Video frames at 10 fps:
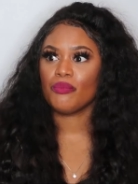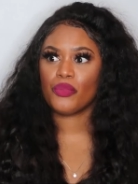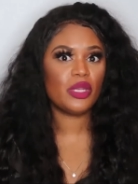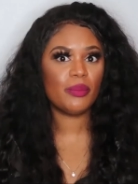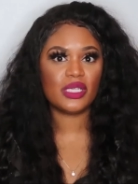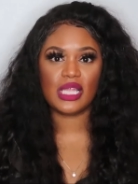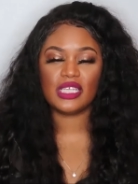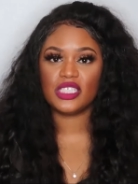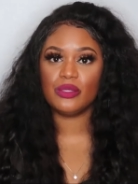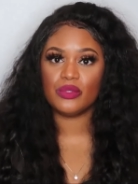pretty much
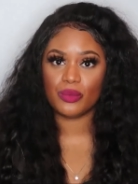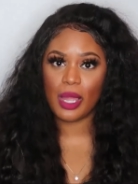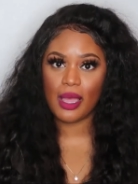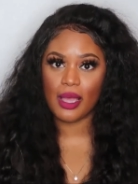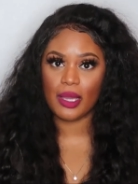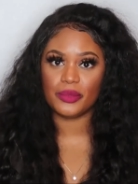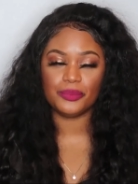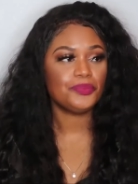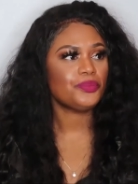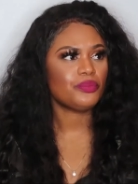like she was robbed.
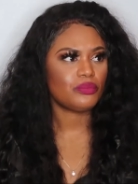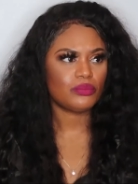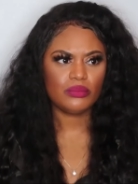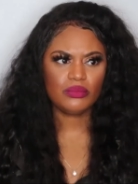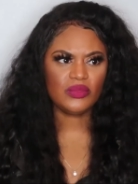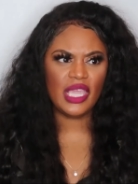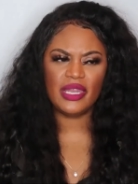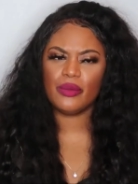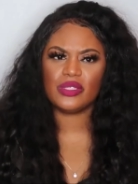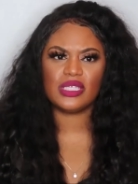
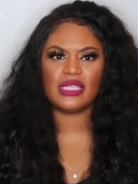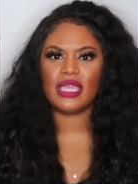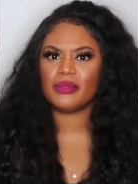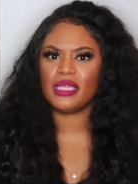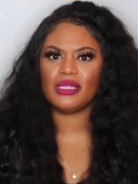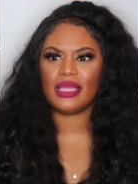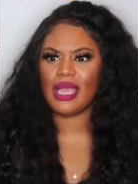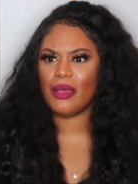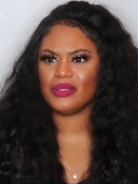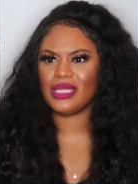And it was the same thing.
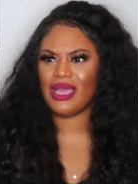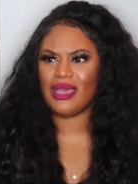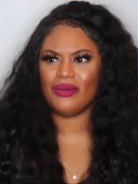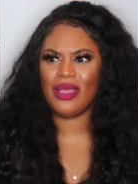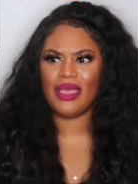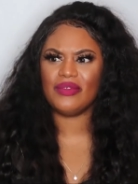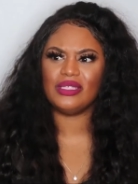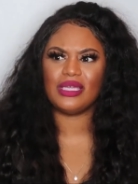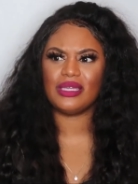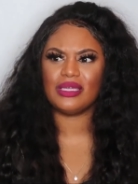Like, I was like, I don't have
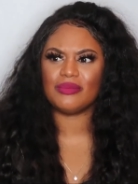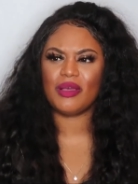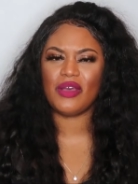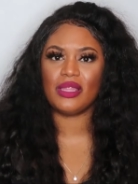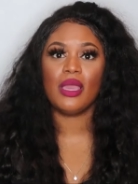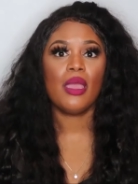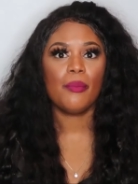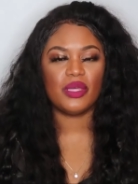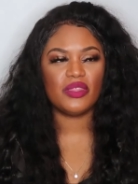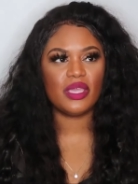anything against my father.
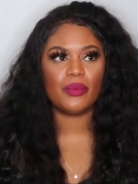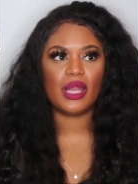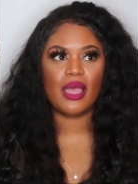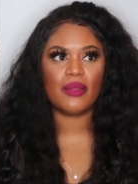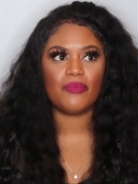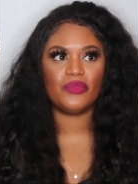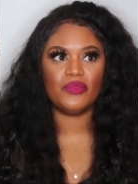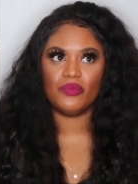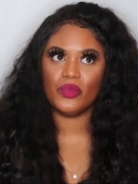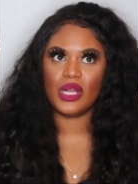But then when
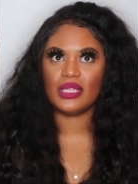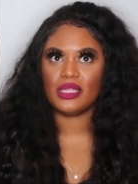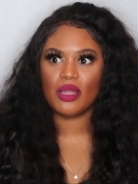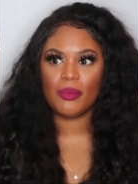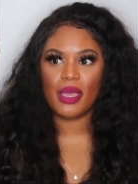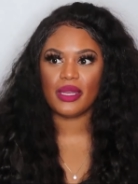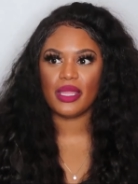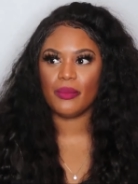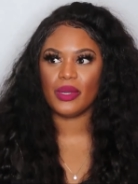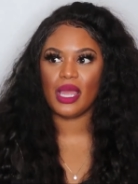I thought about
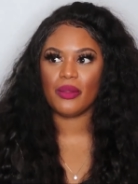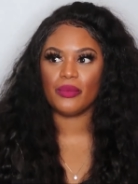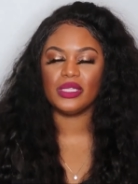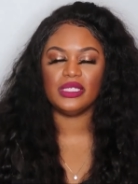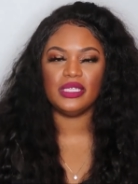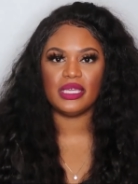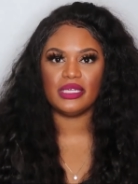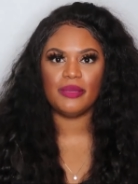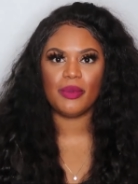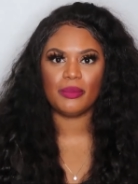it and when I really dig
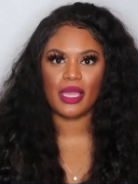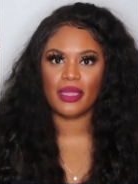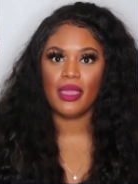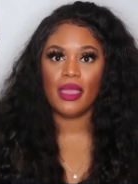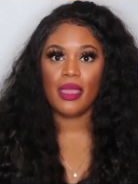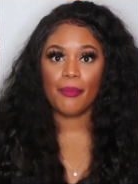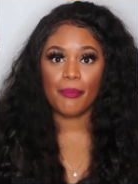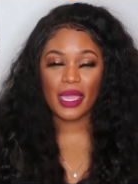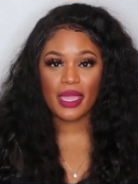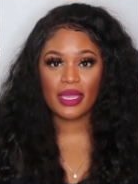deep, I'm like,
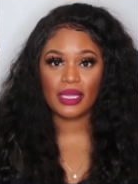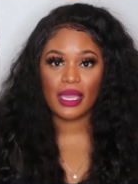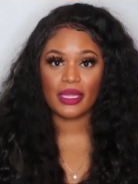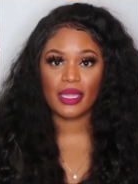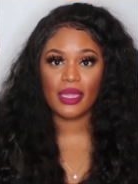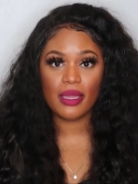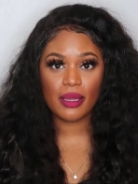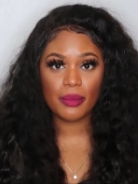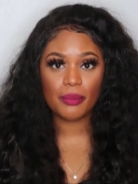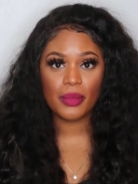man, like he
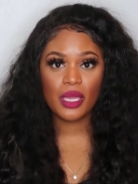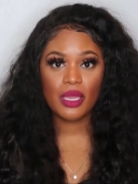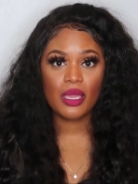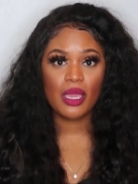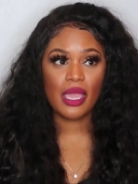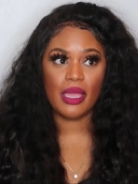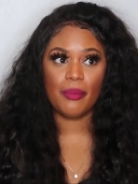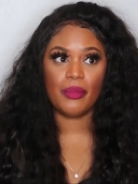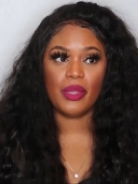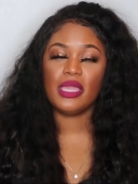
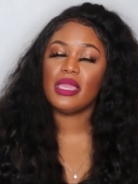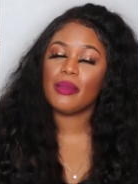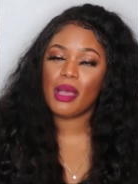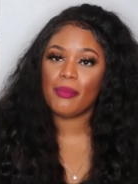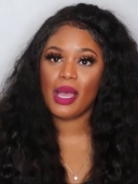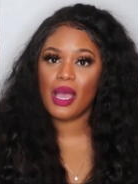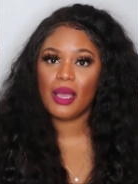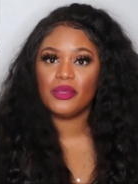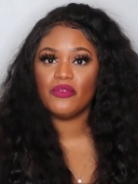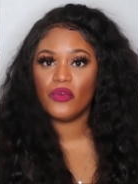and my
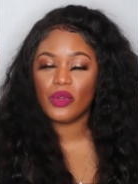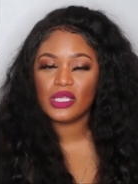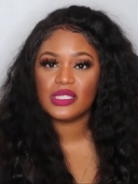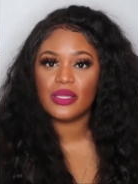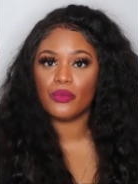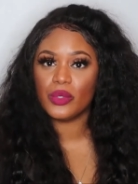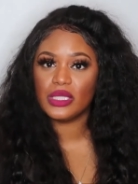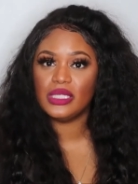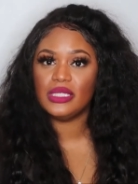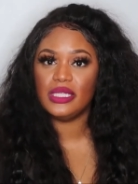mom divorcing
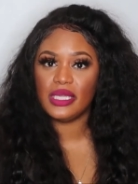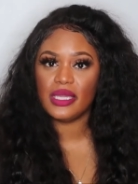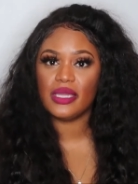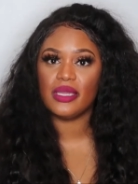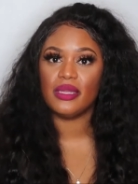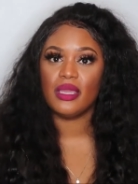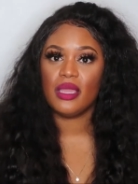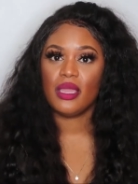really did